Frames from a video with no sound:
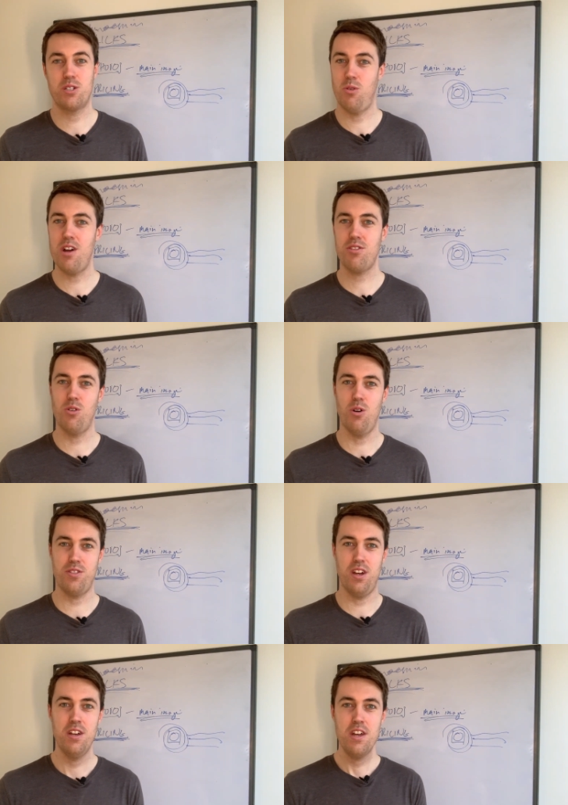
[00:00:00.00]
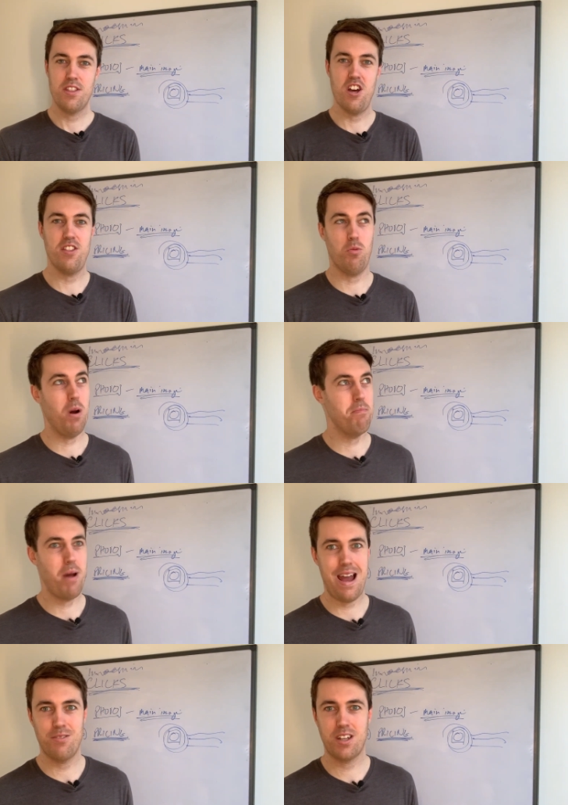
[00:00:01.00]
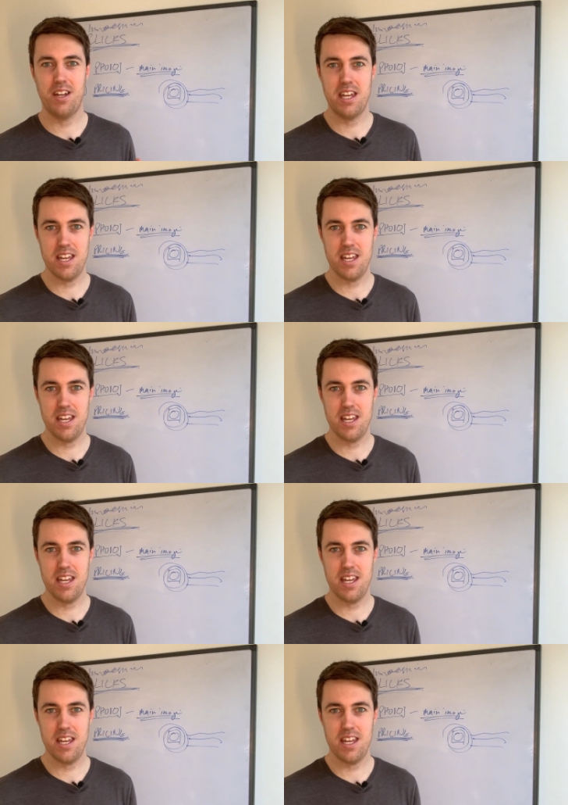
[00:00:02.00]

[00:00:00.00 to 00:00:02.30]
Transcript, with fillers: So I thought the the, the one pound kind of